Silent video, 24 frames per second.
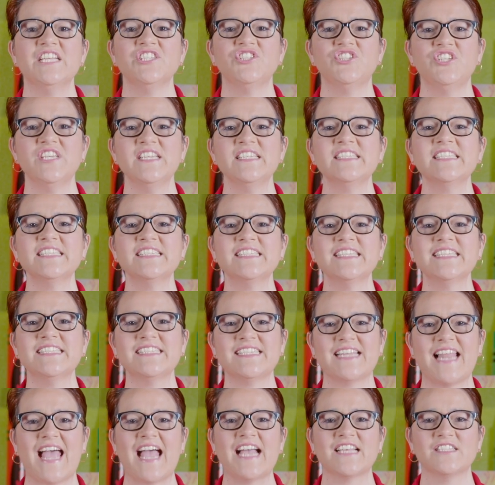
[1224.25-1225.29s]
Jesus'
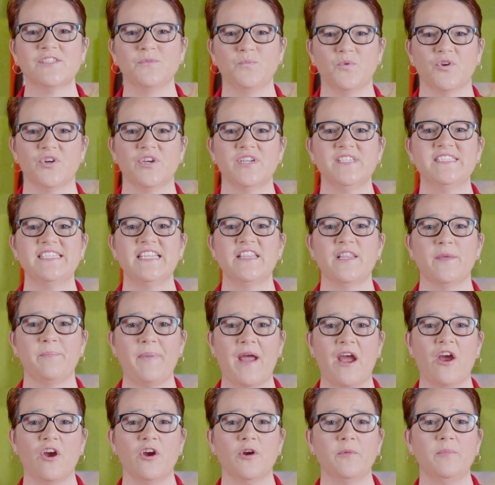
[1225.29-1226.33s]
last words in the
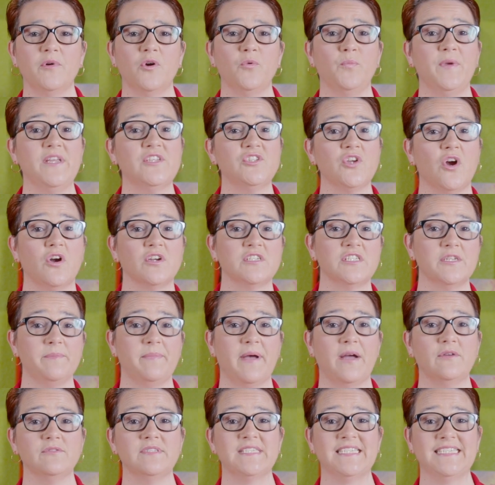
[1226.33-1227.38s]
parable we talked
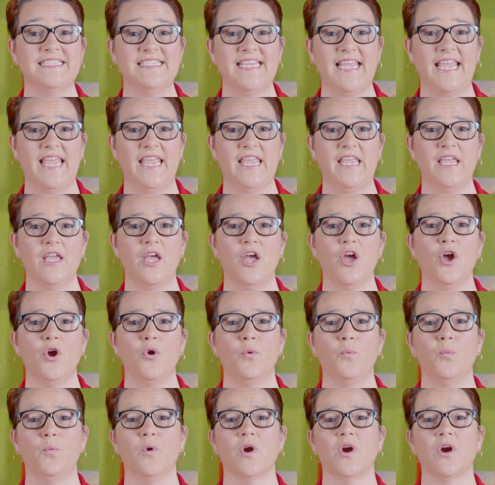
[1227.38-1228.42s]
about today
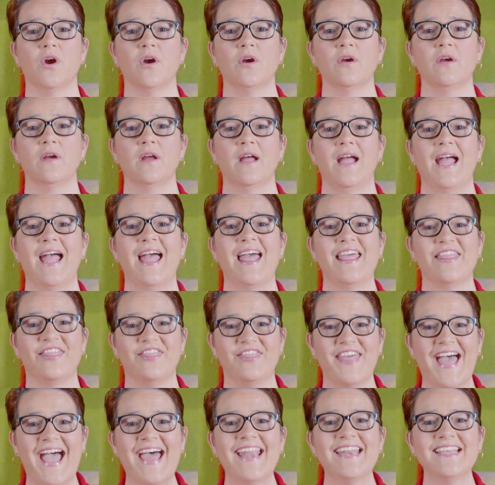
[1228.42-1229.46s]
were,
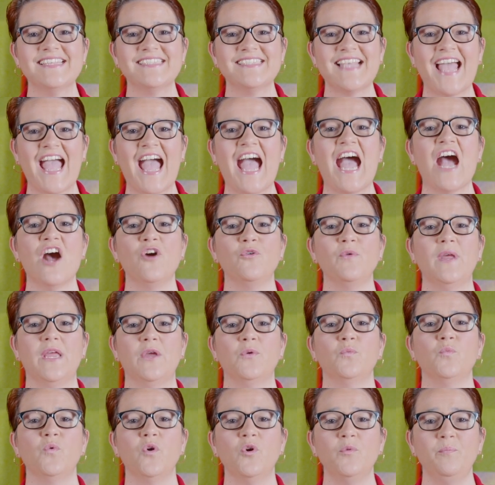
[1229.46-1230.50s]
that is how
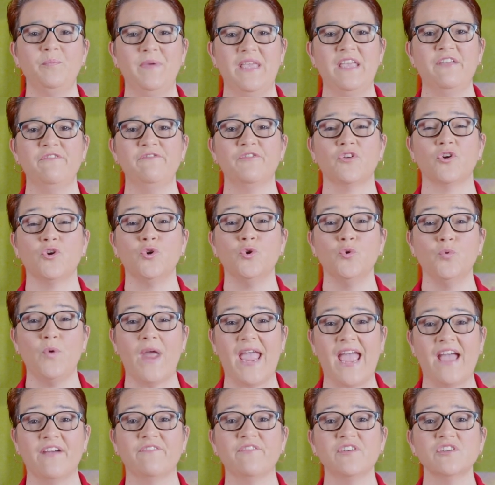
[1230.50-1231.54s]
it will be for
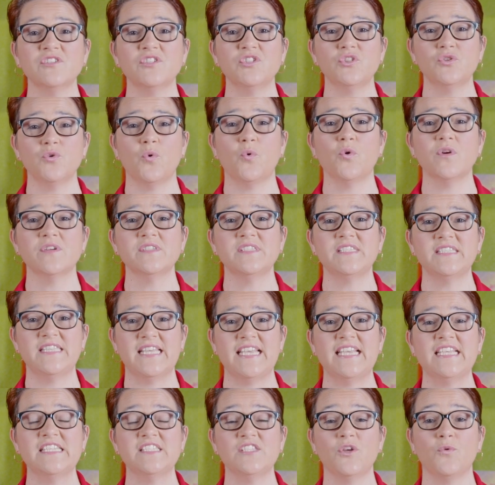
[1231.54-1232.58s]
whoever stores
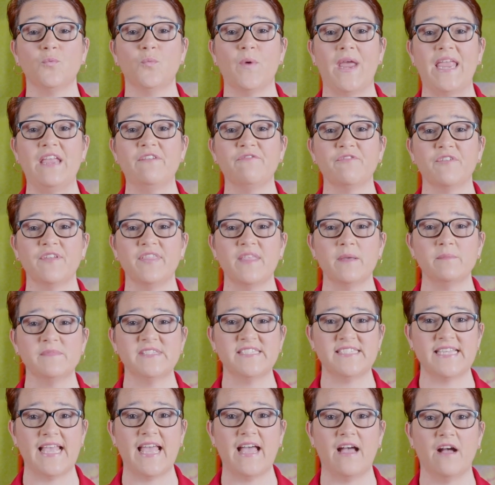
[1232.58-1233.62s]
things away for
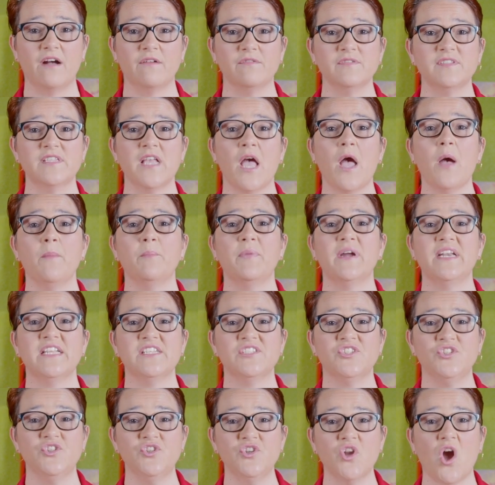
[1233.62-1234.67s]
themselves, but
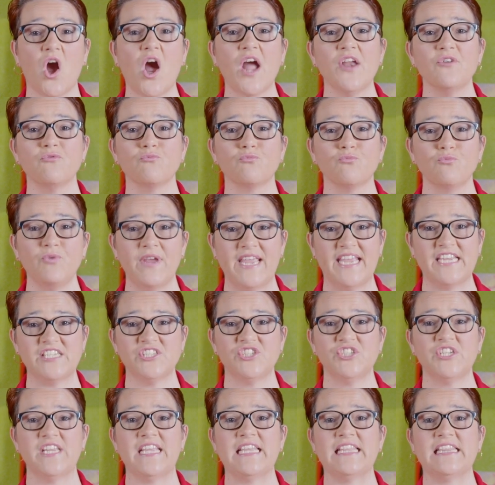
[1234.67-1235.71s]
is not
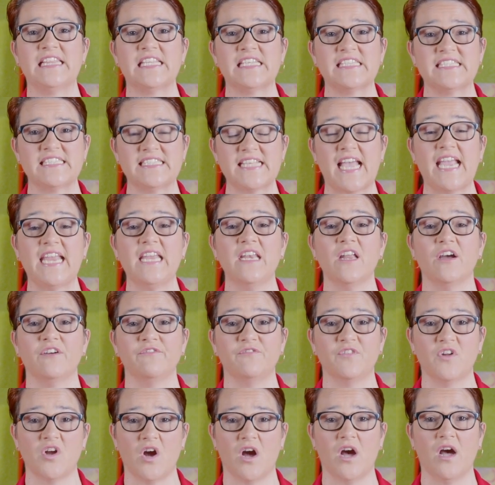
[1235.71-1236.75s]
rich in the sight
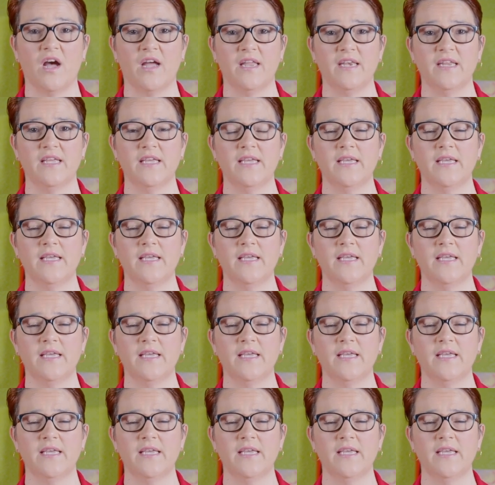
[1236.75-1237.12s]
of God.